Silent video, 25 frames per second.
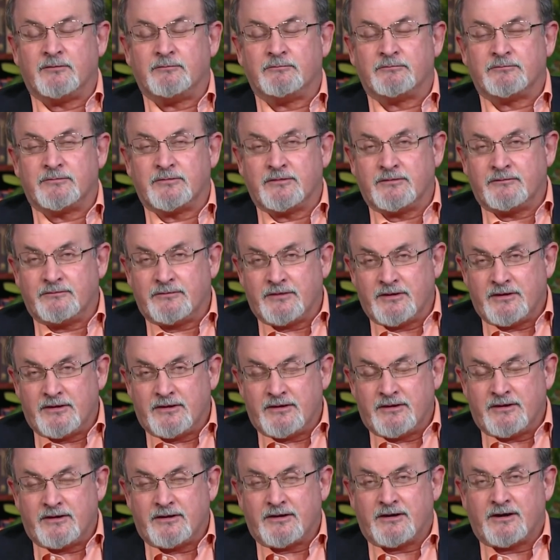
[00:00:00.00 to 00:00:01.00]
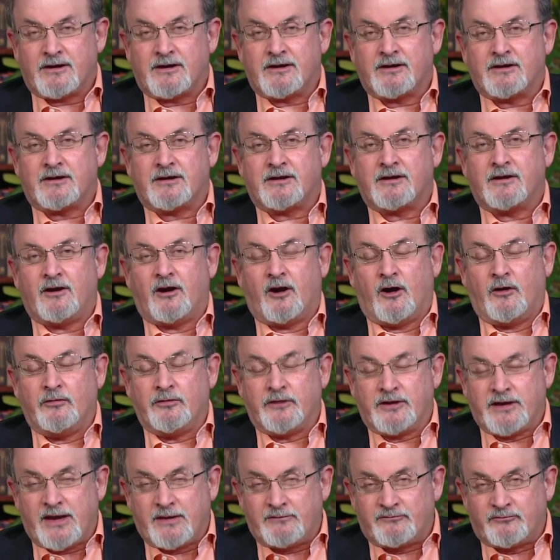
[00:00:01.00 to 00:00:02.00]
And
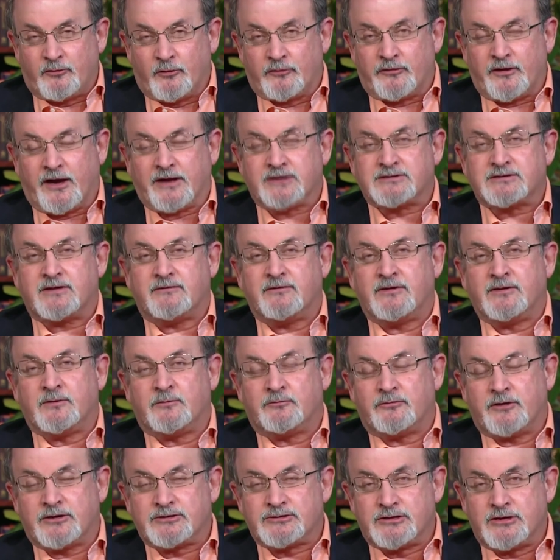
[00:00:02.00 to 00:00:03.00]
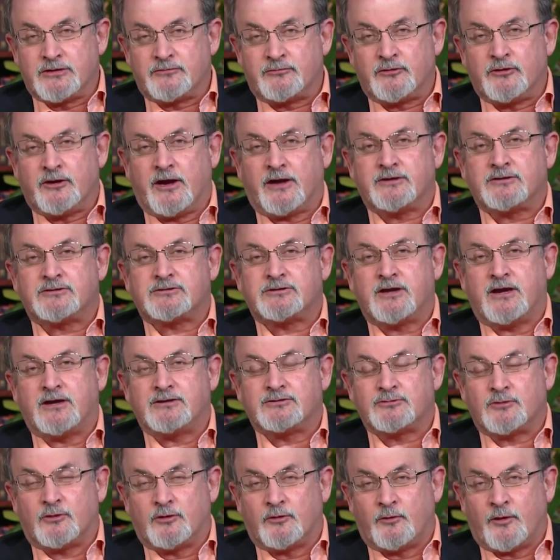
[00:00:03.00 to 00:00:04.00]
on the day before Thanksgiving, the President of the United
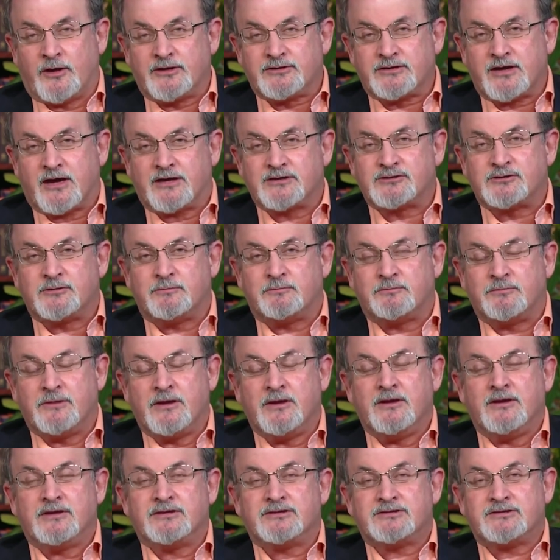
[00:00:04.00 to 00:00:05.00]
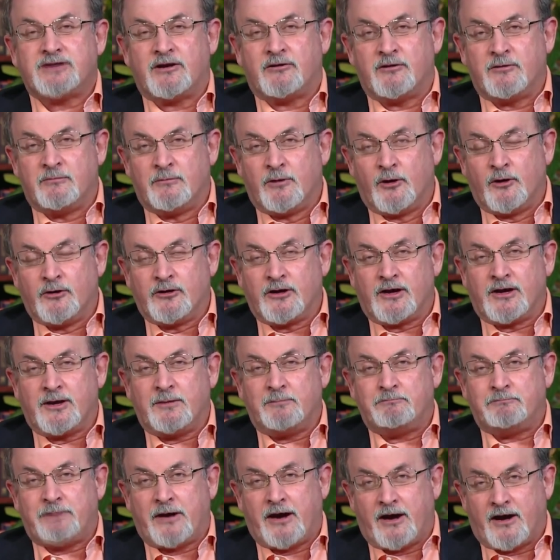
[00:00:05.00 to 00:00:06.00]
States always has to
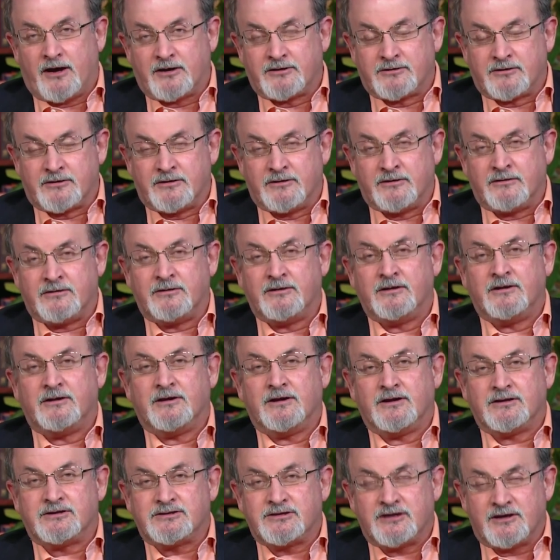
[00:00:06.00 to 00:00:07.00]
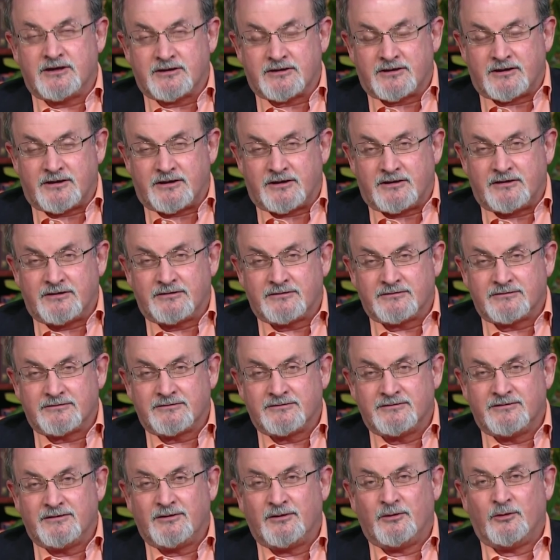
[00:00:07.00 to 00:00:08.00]
ceremonially pardon a turkey,
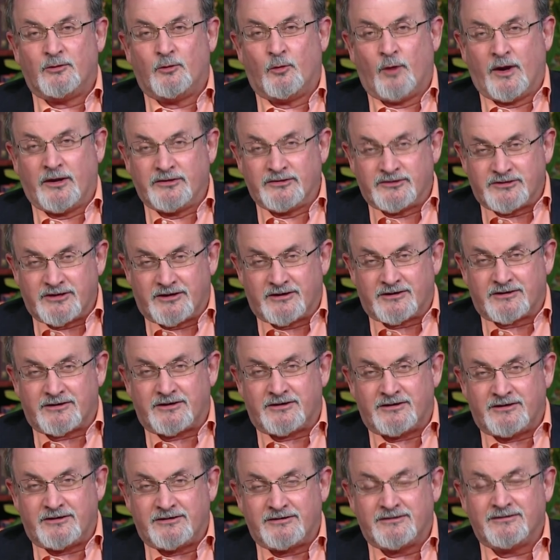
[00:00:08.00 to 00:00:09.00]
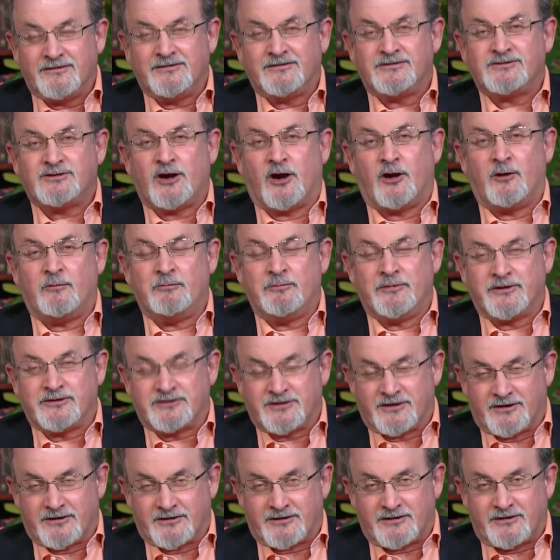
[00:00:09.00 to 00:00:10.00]
yes. One turkey. Tom the
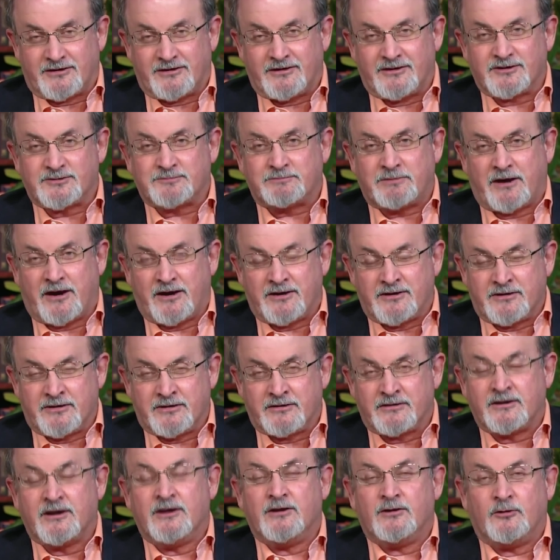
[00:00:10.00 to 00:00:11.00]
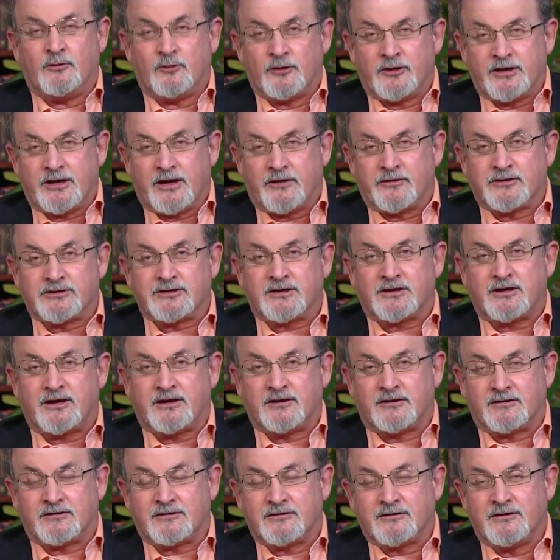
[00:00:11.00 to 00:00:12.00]
turkey is pardoned, all the others are
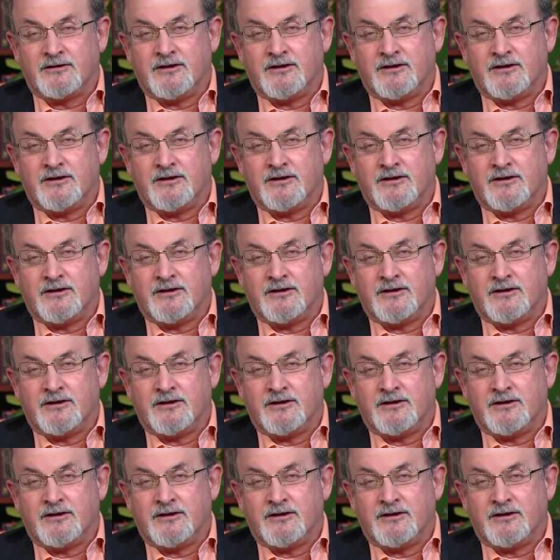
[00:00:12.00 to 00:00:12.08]
killed.